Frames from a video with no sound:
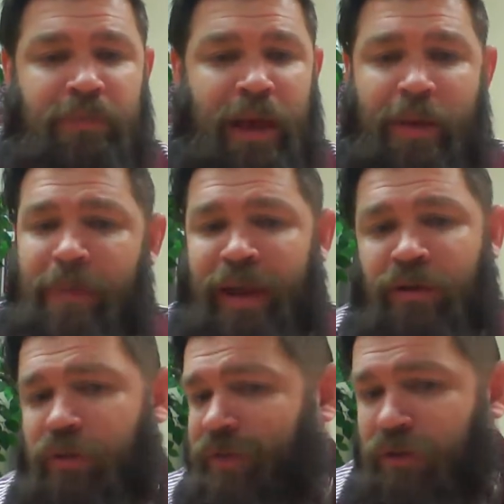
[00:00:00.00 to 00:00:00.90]
make
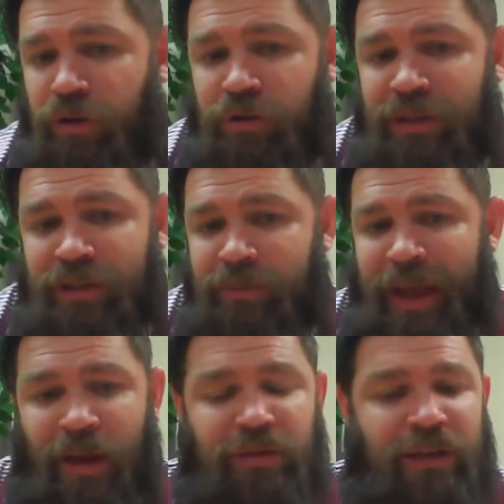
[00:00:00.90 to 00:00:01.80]
a referral to some
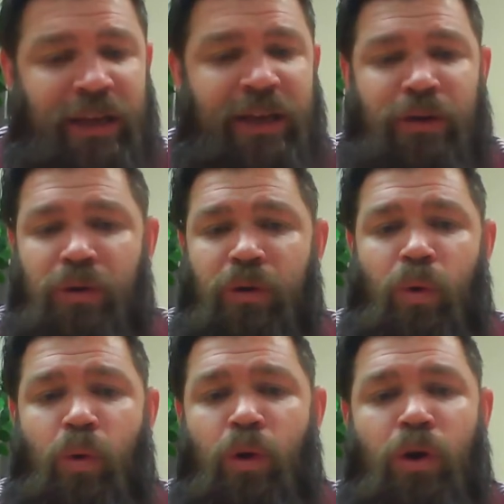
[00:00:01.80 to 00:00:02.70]
counseling
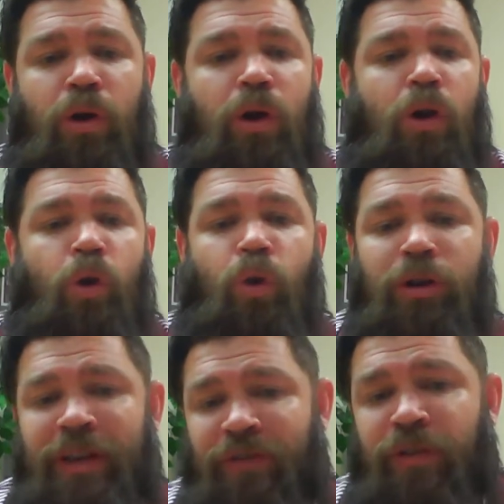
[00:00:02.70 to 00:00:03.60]
or
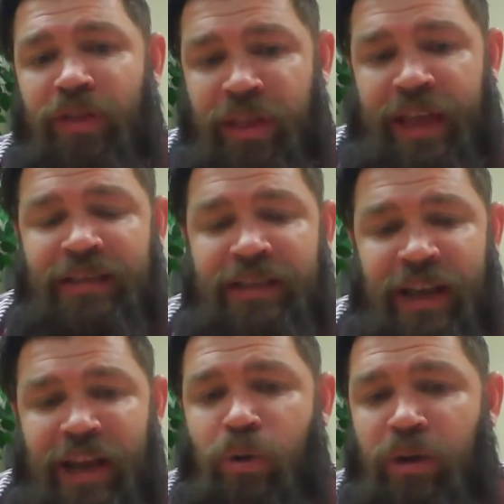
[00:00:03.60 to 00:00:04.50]
different things
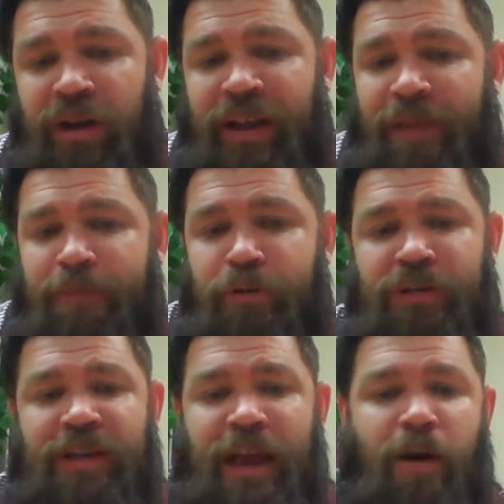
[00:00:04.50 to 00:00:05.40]
in order to get the
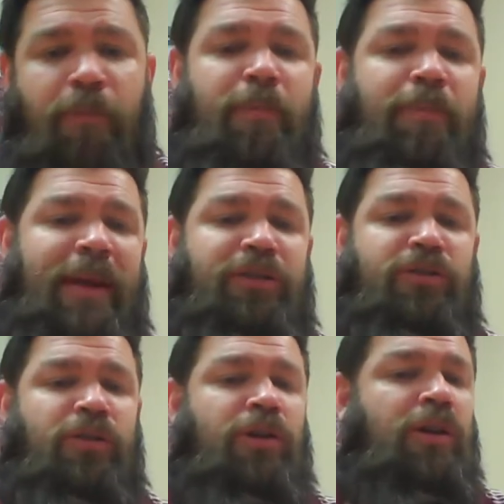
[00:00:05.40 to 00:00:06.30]
person help. But make
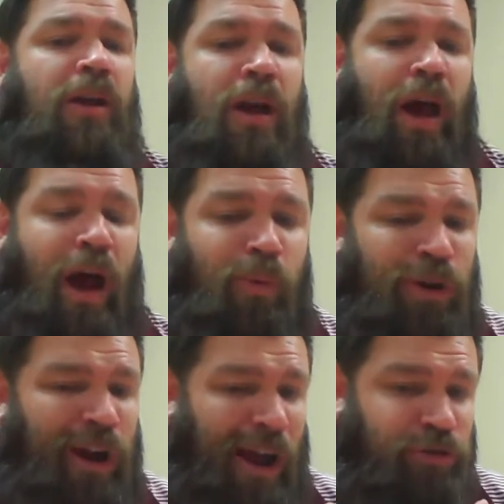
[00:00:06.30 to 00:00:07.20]
sure we're not